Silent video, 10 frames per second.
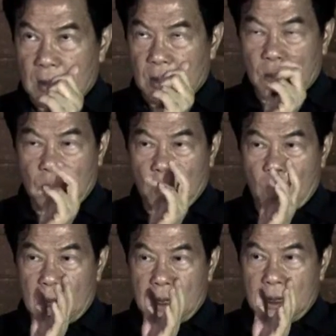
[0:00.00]
to
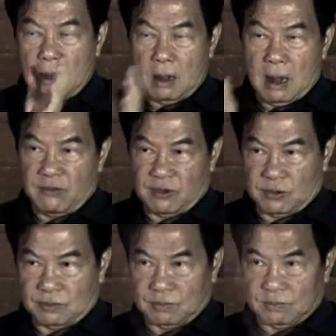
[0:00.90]
one level,
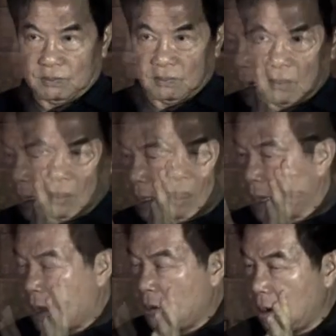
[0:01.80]

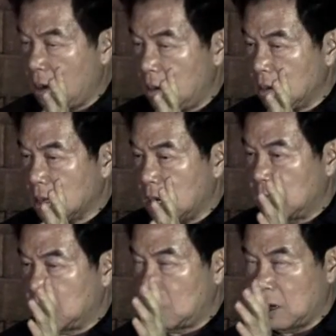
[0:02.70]
9 o'clock
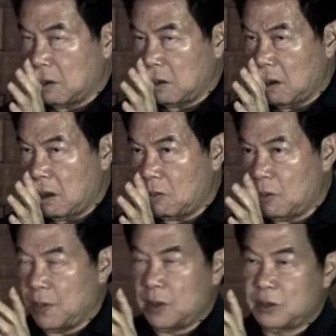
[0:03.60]
until 1 o'clock we're
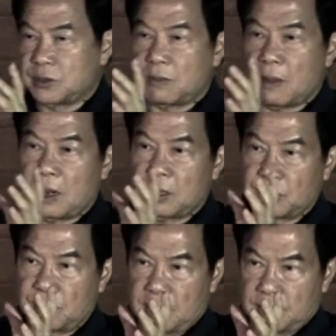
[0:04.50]
producing
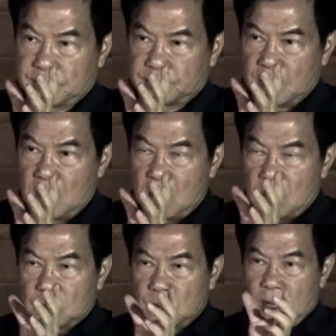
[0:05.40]
melatonin.
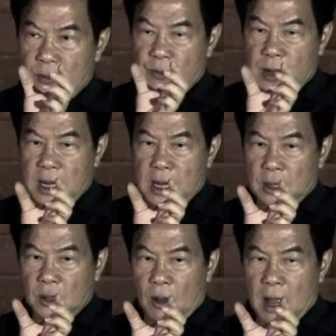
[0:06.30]
So if we
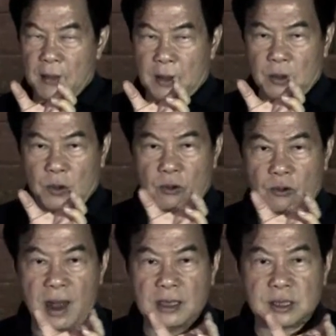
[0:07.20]
don't have a good
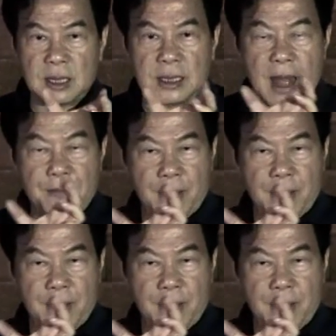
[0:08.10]
rest in that